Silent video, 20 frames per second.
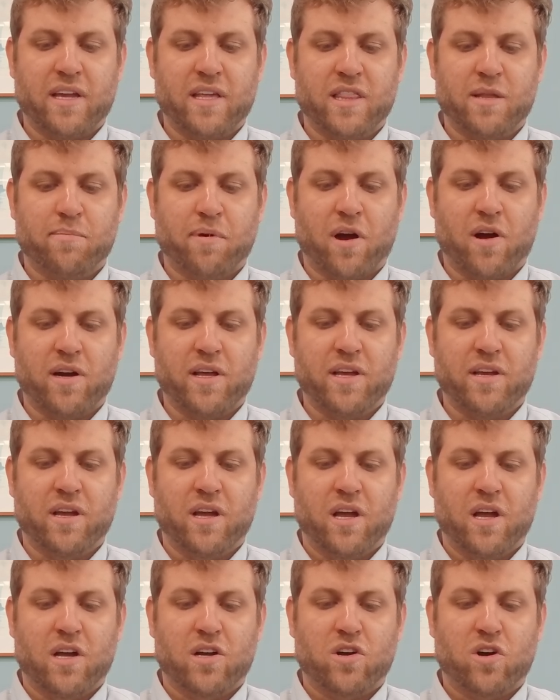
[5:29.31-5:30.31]
in the party,
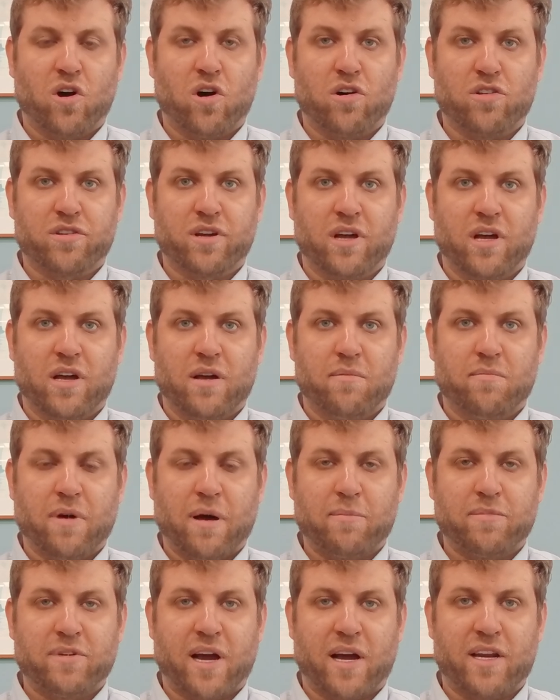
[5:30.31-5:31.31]
called
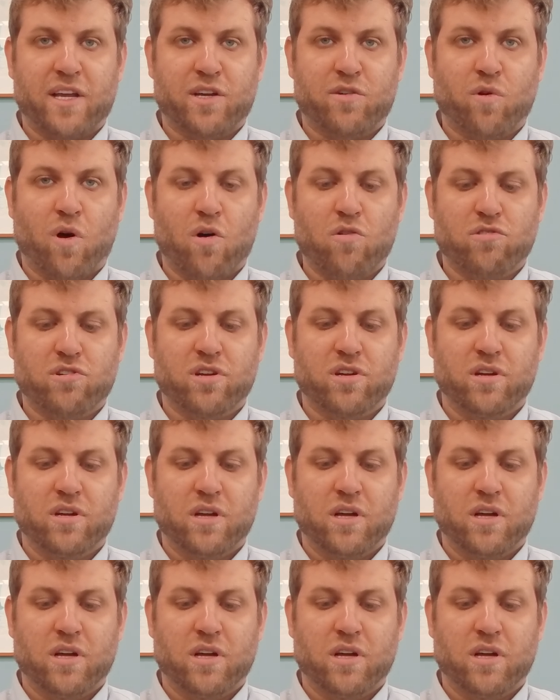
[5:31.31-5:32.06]
Mamdani, quote,